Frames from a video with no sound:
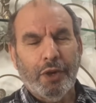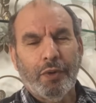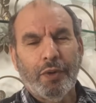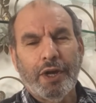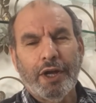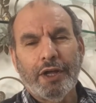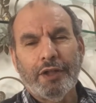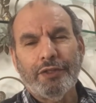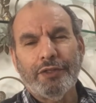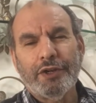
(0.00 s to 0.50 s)

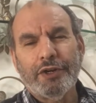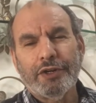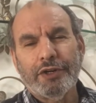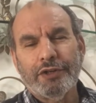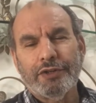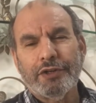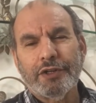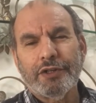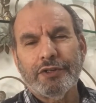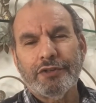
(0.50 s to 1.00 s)
Well,
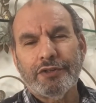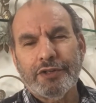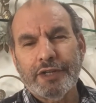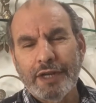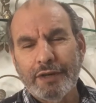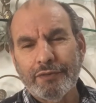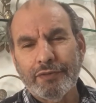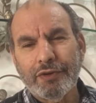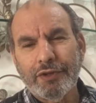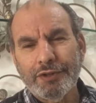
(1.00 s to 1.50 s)
there's
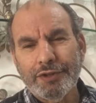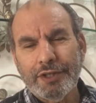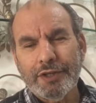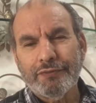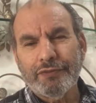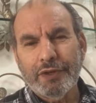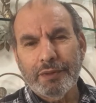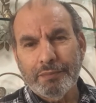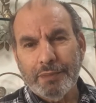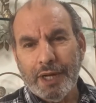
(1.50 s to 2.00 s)
several
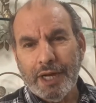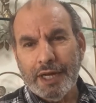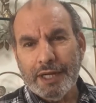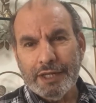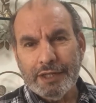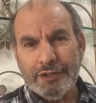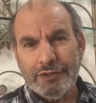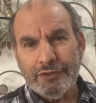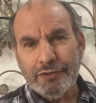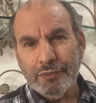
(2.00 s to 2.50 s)
different
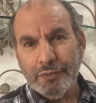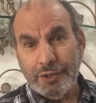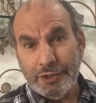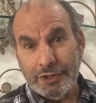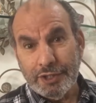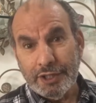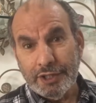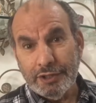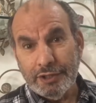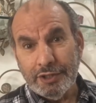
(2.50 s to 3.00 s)
bodies
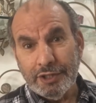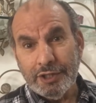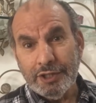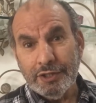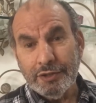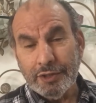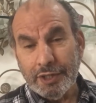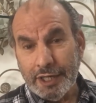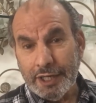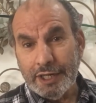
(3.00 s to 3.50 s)
within the
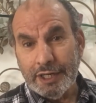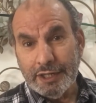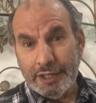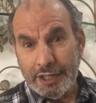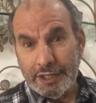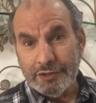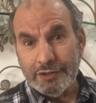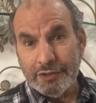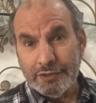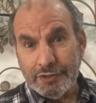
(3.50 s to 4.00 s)
United
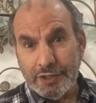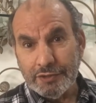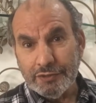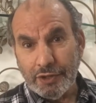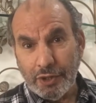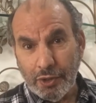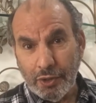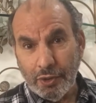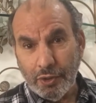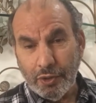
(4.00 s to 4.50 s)
Nations as
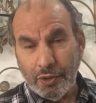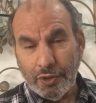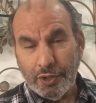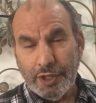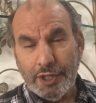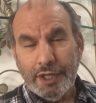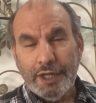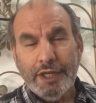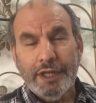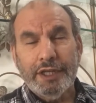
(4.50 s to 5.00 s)
a whole.
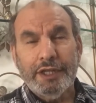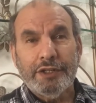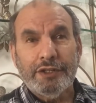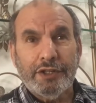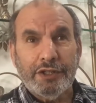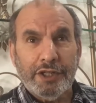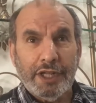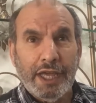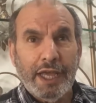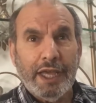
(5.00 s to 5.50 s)

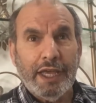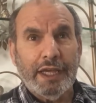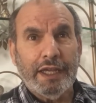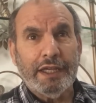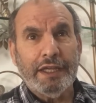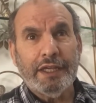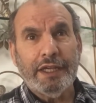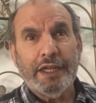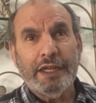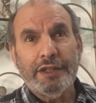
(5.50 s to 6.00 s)

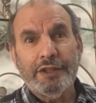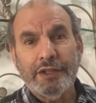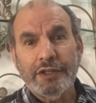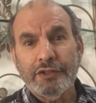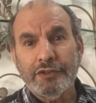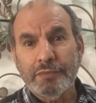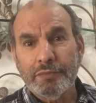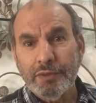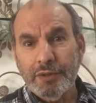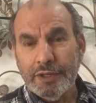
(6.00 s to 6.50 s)
Today, in
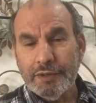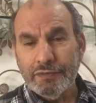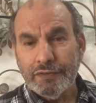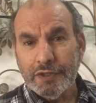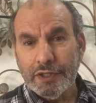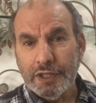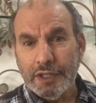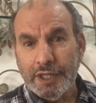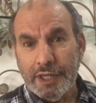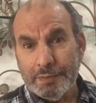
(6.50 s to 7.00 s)
this brief
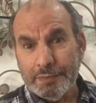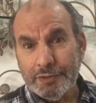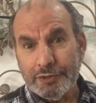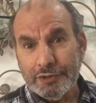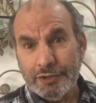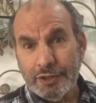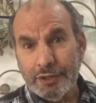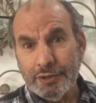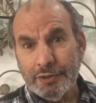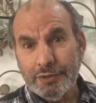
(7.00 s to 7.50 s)
little
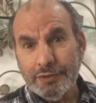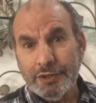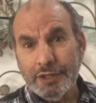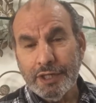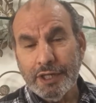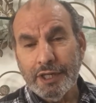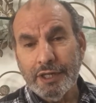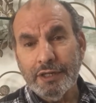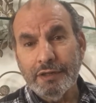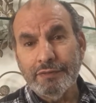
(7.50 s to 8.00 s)
episode
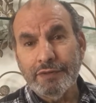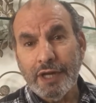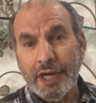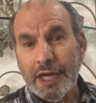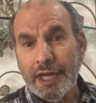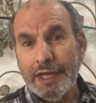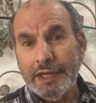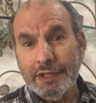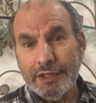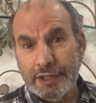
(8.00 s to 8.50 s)
of
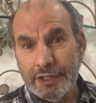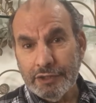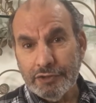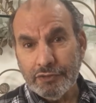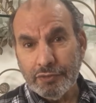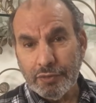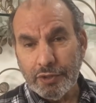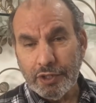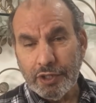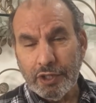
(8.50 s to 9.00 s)
Eye on
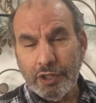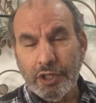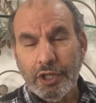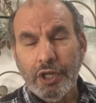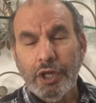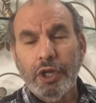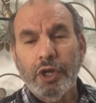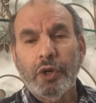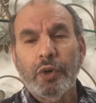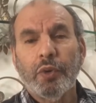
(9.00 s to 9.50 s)
Israel,
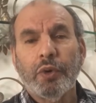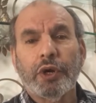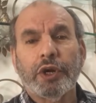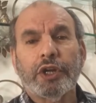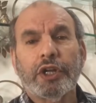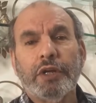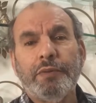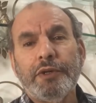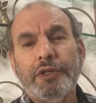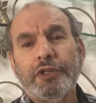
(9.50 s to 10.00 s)
we're
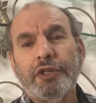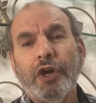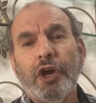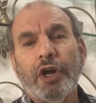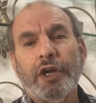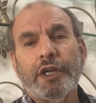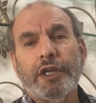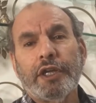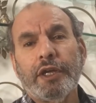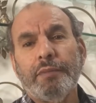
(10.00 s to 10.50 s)
going to be
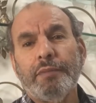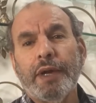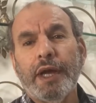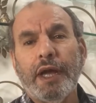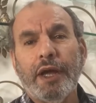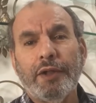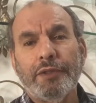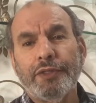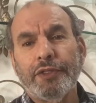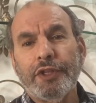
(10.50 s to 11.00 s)
talking
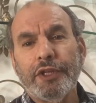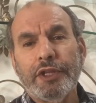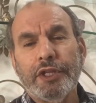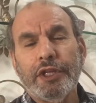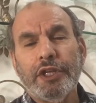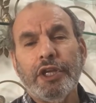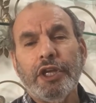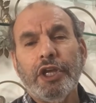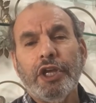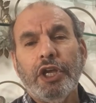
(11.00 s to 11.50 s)
about
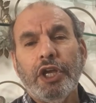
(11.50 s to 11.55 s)
the